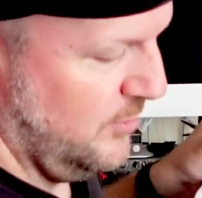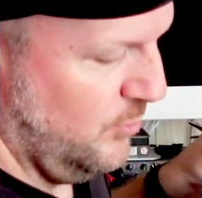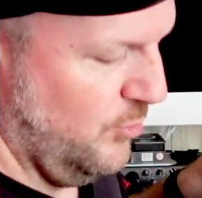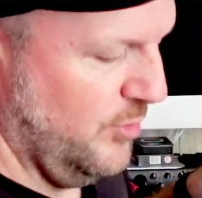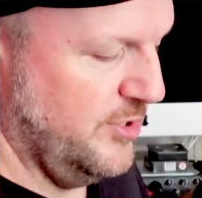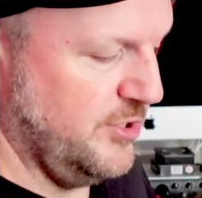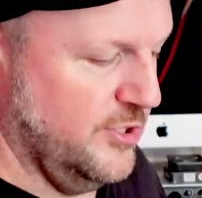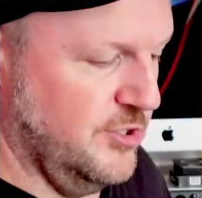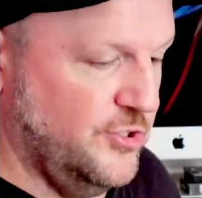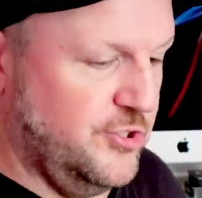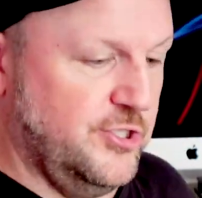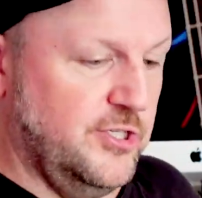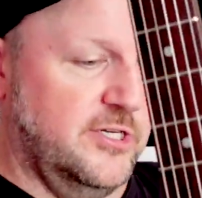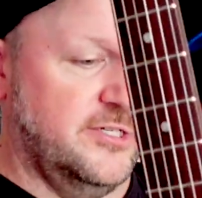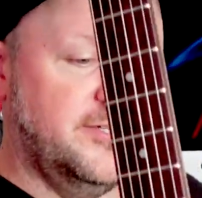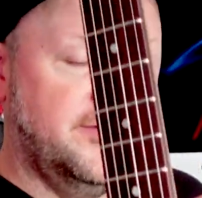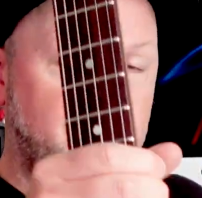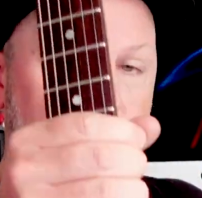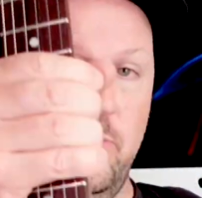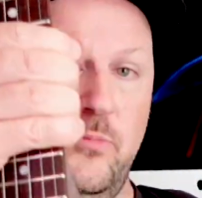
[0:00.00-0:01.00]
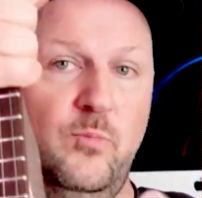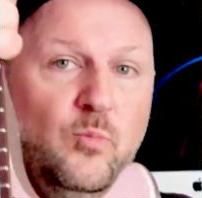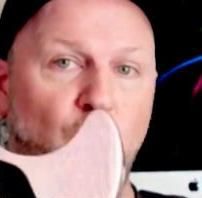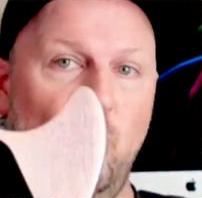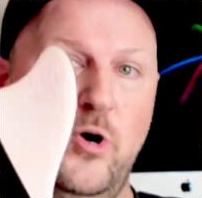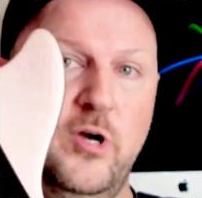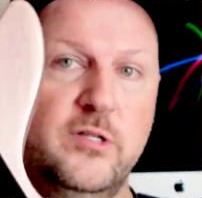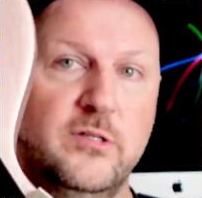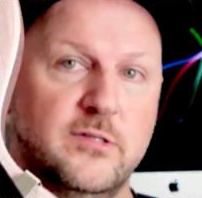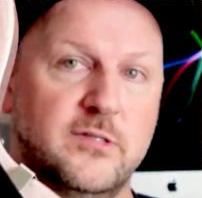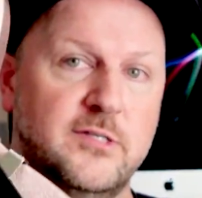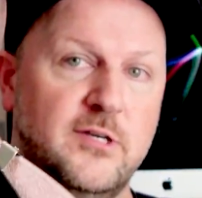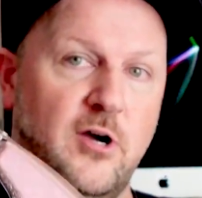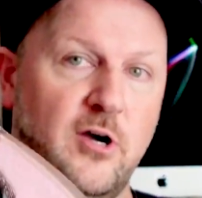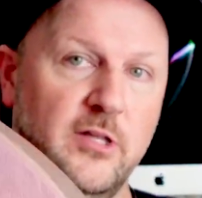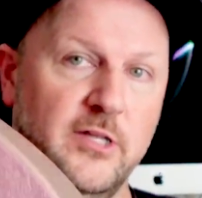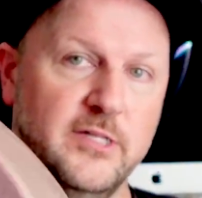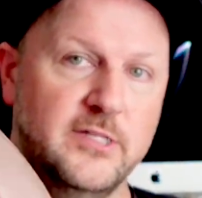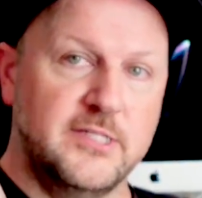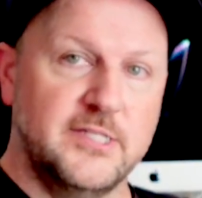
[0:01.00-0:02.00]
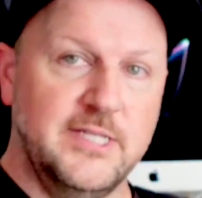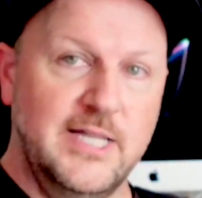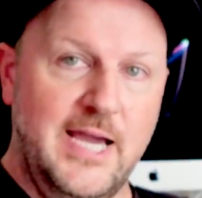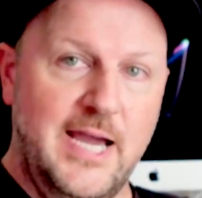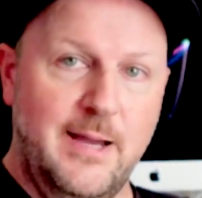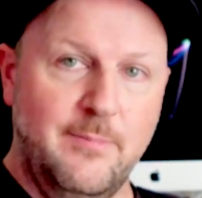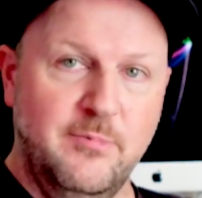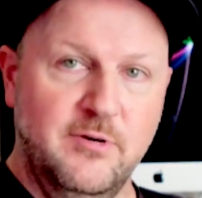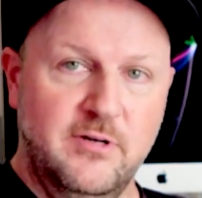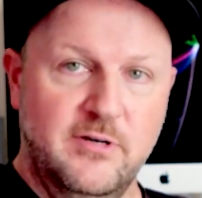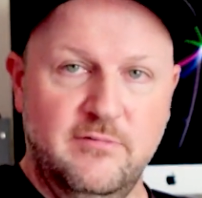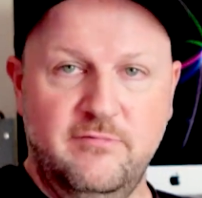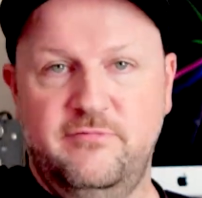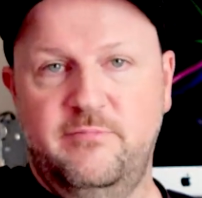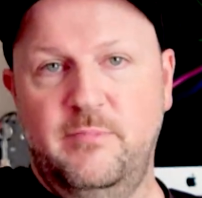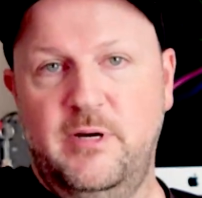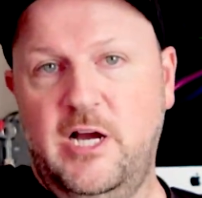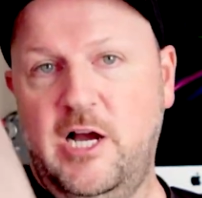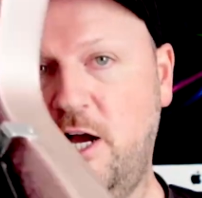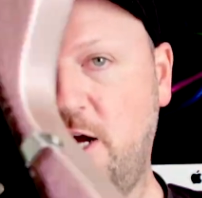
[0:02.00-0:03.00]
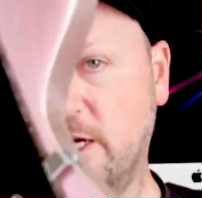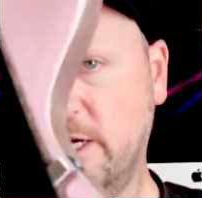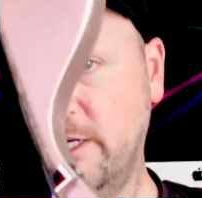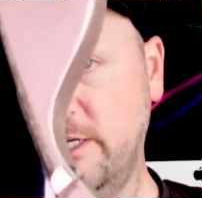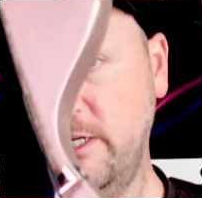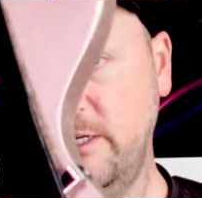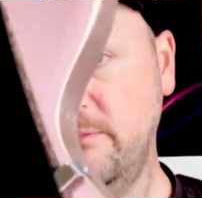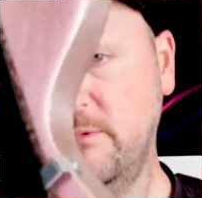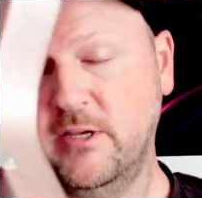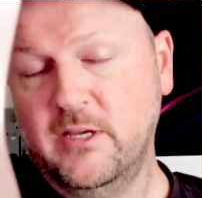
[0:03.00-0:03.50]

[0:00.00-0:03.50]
which is just one solid slab of mahogany.